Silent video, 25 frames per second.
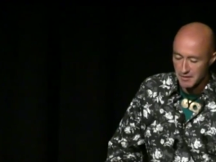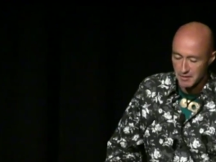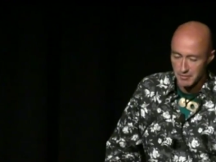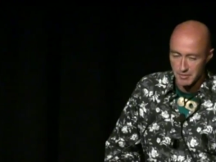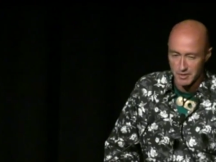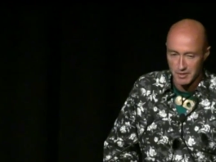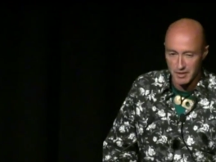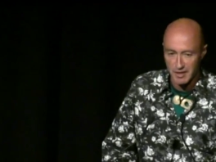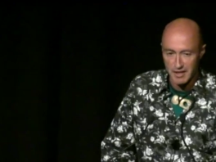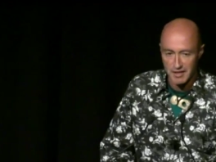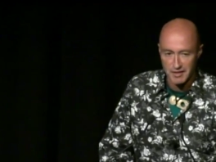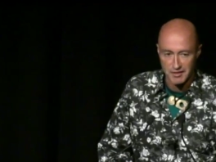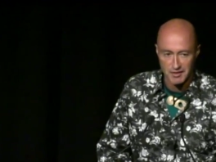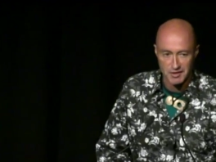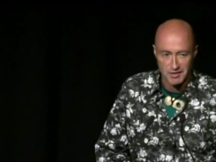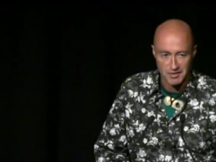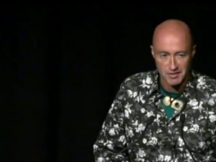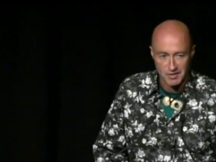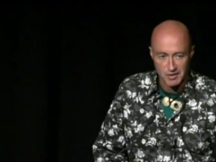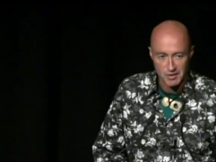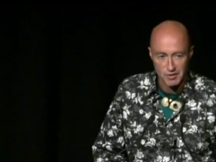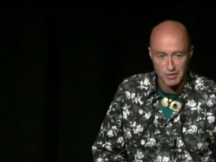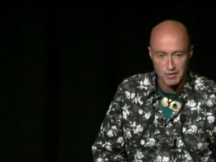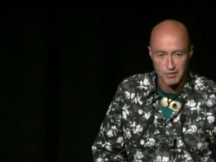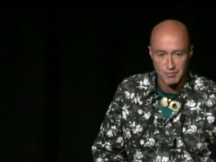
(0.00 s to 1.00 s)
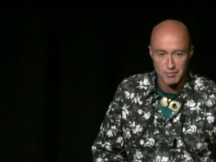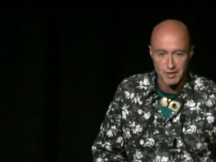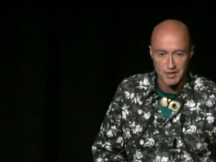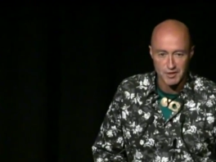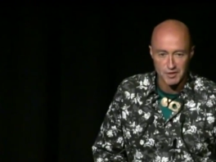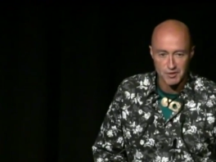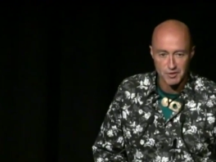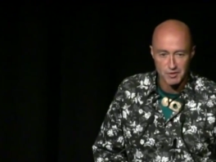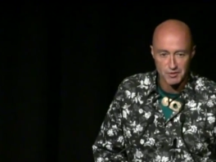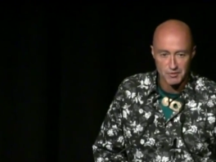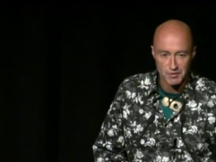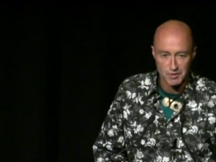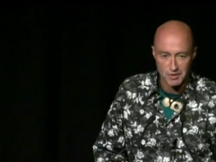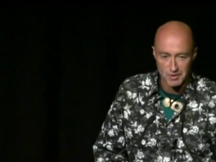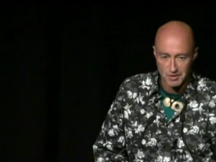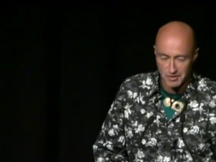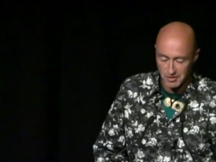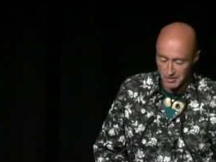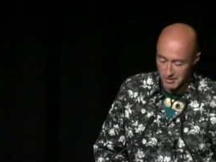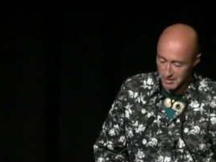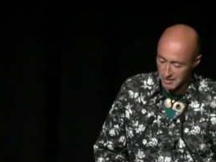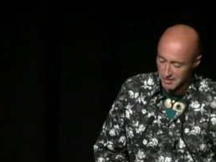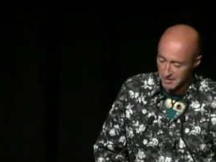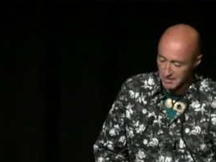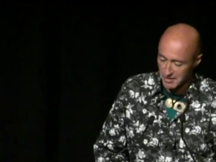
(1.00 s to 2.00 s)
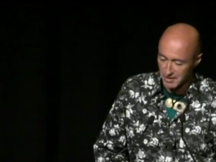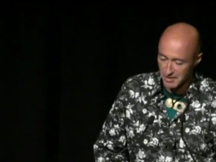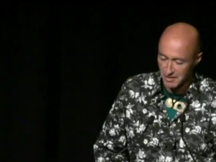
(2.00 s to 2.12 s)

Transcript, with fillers: The marae is the centre of my universe.